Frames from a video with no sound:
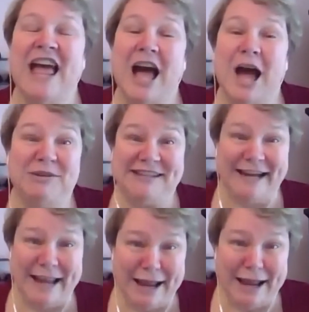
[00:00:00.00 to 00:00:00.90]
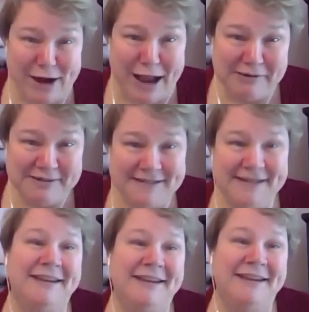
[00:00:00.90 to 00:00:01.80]
Just getting out of your house,
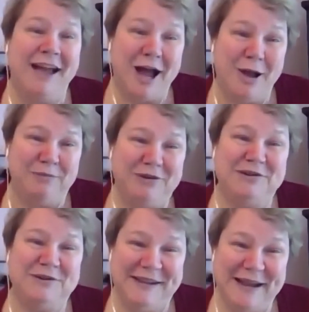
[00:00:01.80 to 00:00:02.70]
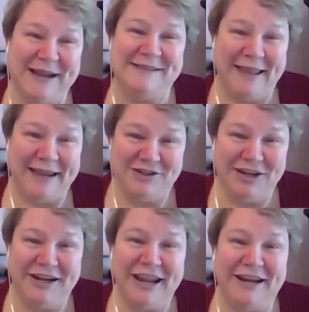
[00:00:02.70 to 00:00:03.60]
reducing
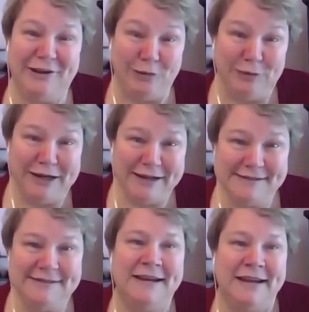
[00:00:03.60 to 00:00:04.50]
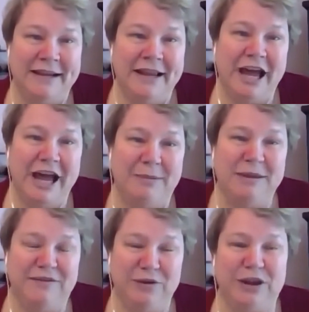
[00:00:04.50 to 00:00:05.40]
isolation and loneliness,
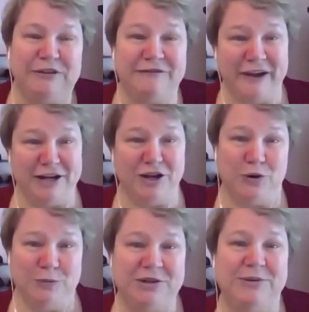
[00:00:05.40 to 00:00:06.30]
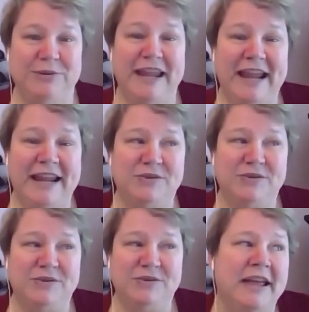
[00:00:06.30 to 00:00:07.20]
if you can find a group to engage
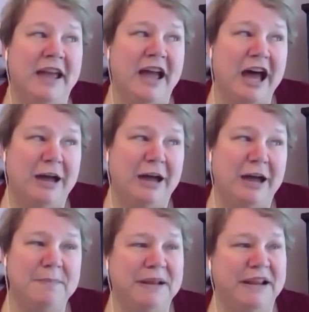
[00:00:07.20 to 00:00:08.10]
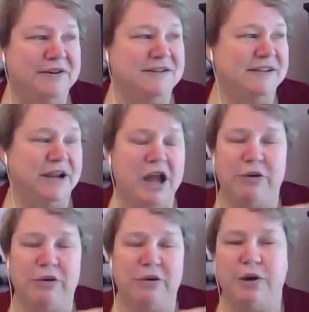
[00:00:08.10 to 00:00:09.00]
with. But there's a
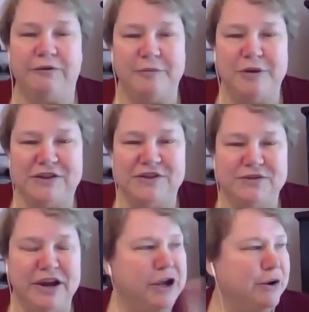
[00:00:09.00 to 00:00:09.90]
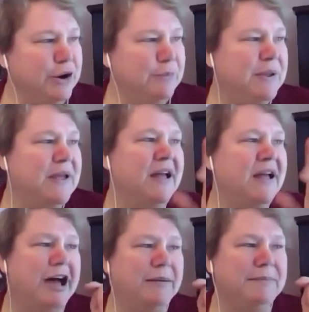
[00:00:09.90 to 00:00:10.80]
great quote from an Australia group
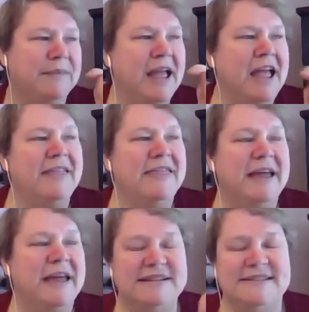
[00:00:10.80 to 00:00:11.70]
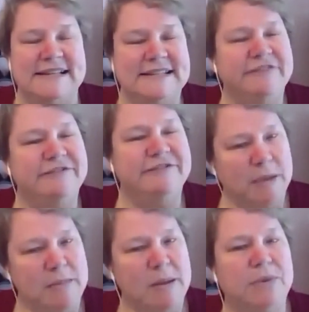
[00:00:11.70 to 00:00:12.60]
that was assessing
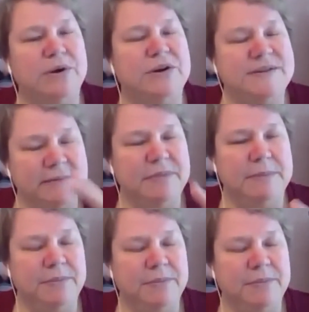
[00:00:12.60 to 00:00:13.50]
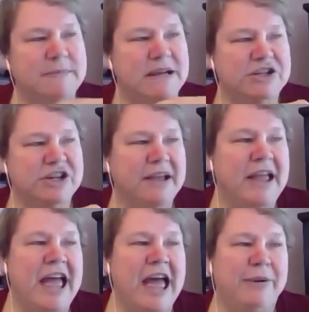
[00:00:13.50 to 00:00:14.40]
family members and people with dementia. And
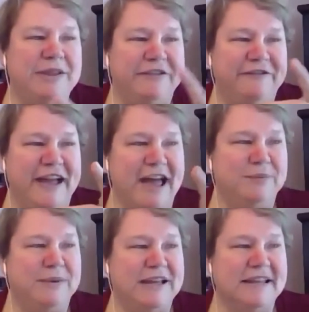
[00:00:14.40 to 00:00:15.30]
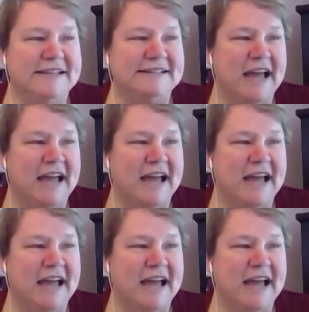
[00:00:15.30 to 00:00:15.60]
what they found was